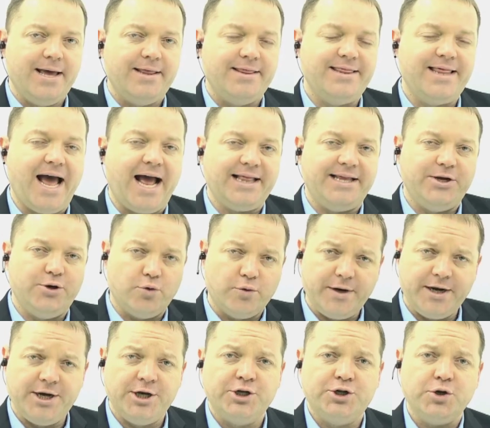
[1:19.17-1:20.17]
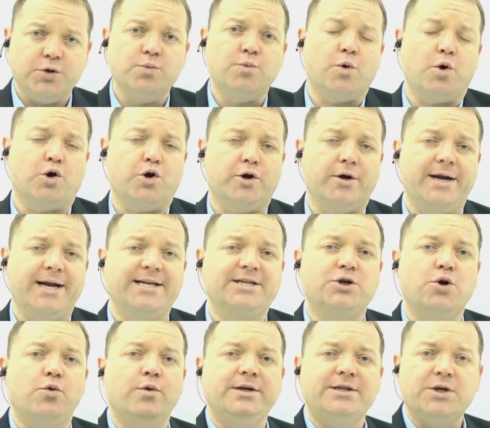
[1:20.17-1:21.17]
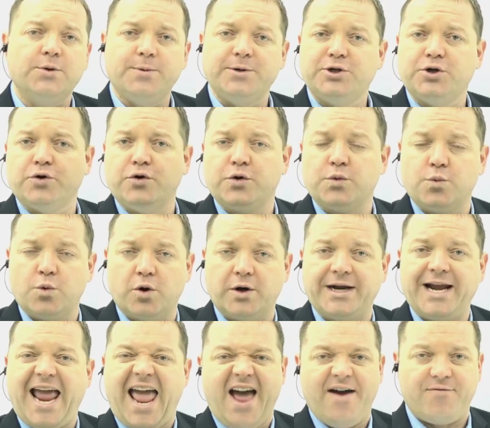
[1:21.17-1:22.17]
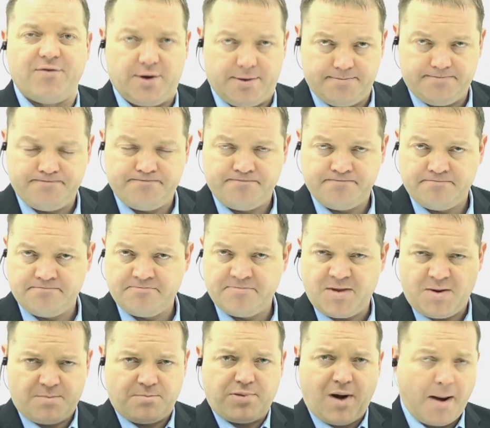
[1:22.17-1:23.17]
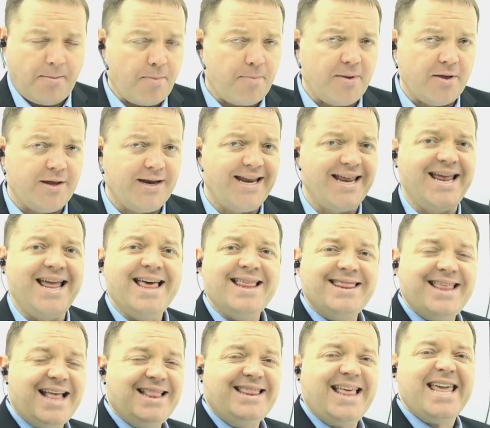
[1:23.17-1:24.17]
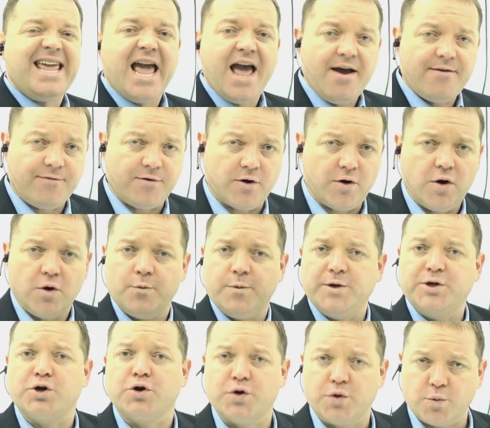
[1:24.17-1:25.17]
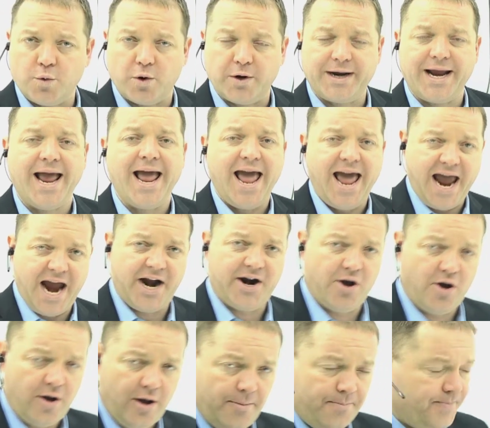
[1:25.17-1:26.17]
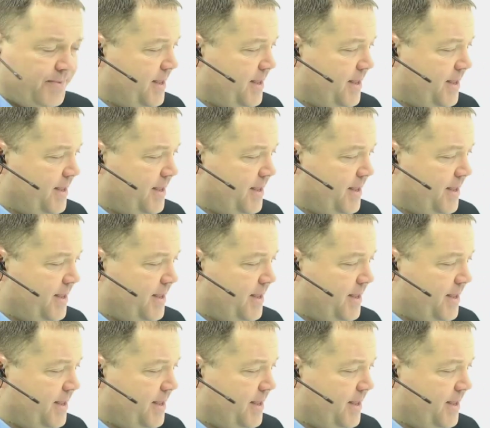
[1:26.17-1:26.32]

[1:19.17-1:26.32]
that your injured worker is going to return to work ever. Probability that they ever return to work at all.